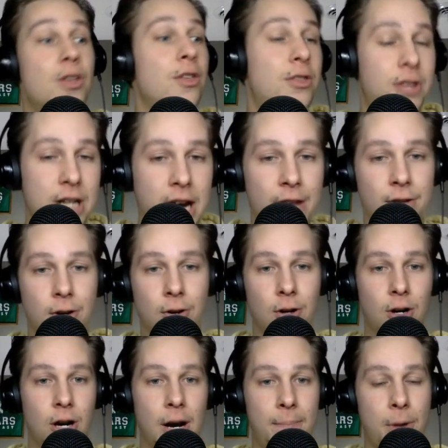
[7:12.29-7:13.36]
the other
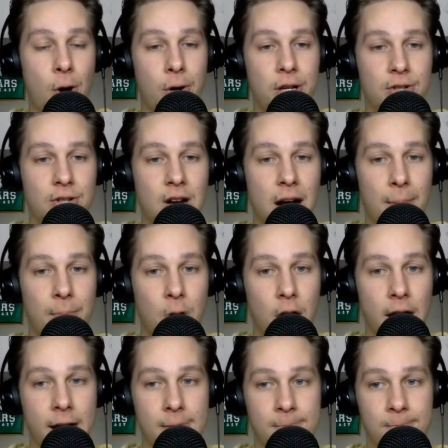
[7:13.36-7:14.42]
opponent's top
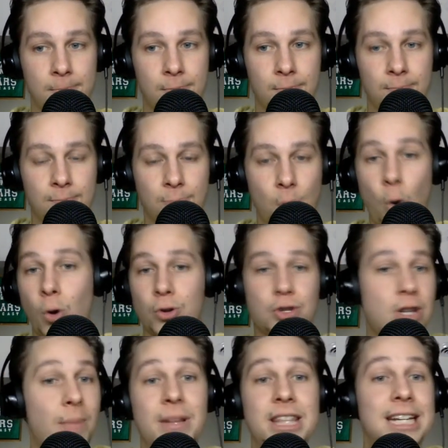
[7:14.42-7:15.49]
line or
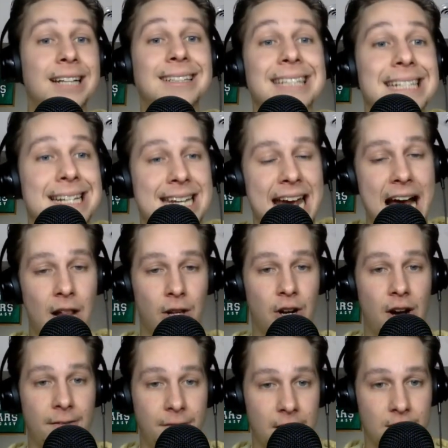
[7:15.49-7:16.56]
some of the elite talent
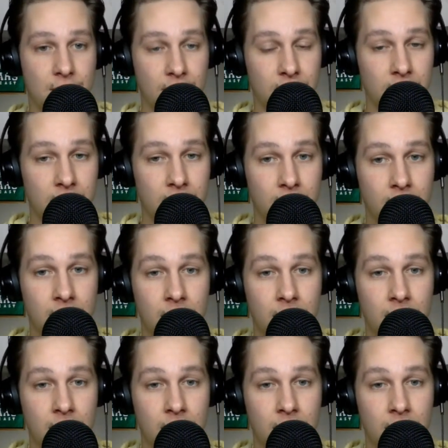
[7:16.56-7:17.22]
offensively.